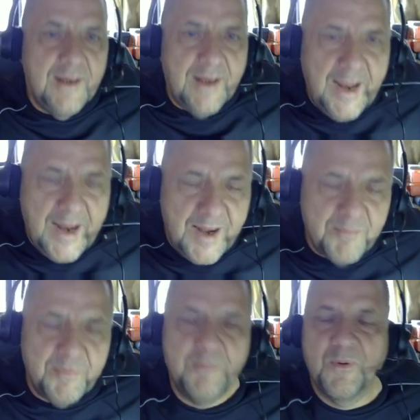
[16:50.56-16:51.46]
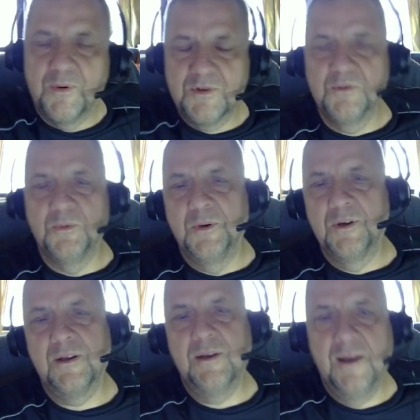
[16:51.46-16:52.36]
can be brought to
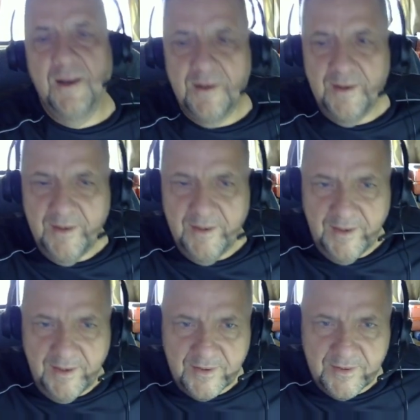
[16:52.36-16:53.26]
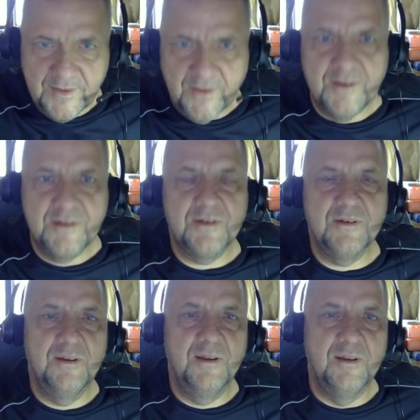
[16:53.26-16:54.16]
work, and it
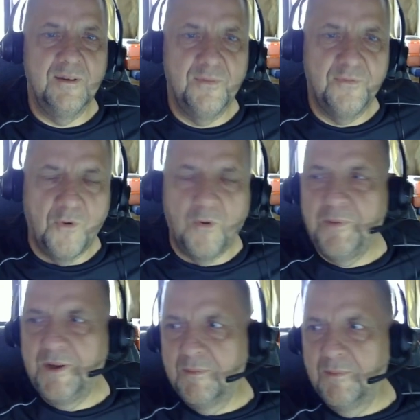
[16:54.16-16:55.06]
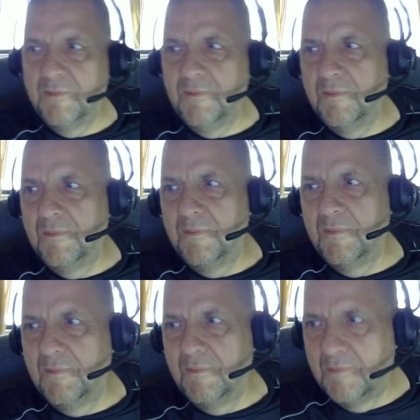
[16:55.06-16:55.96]
does. 4-bit
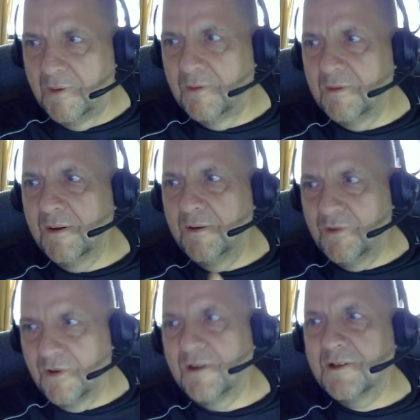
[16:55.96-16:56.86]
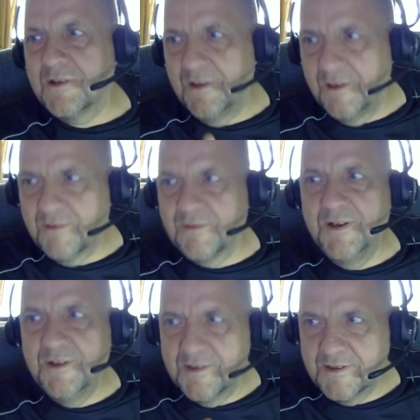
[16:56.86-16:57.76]
mode does
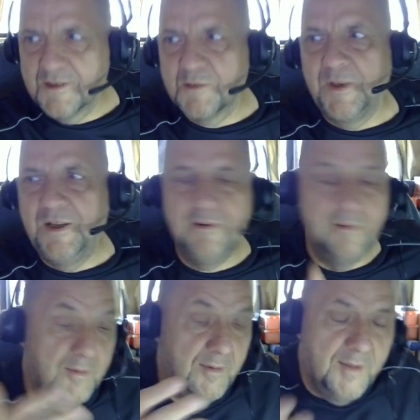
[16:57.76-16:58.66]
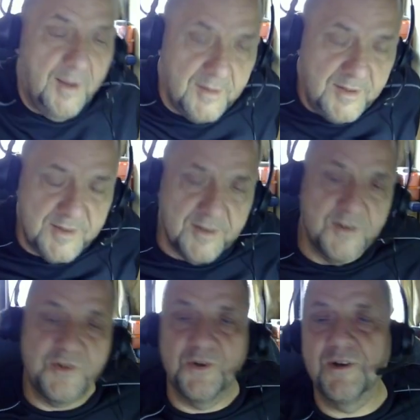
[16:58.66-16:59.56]
increase the speed, at least in
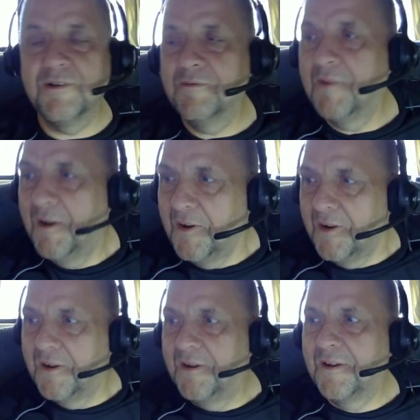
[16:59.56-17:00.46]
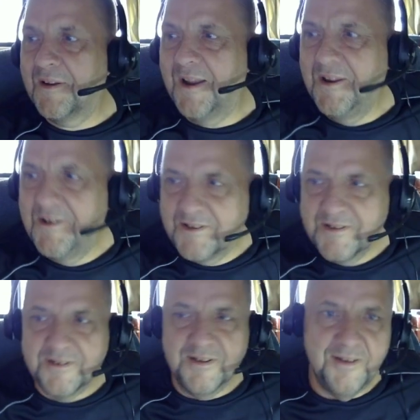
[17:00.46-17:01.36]
certain
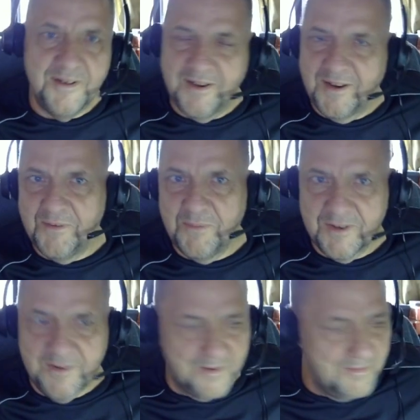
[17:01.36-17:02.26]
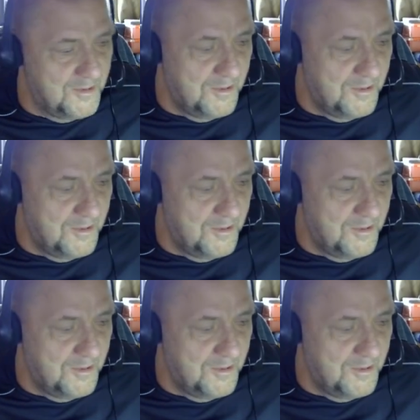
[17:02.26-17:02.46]
cases. I would not rule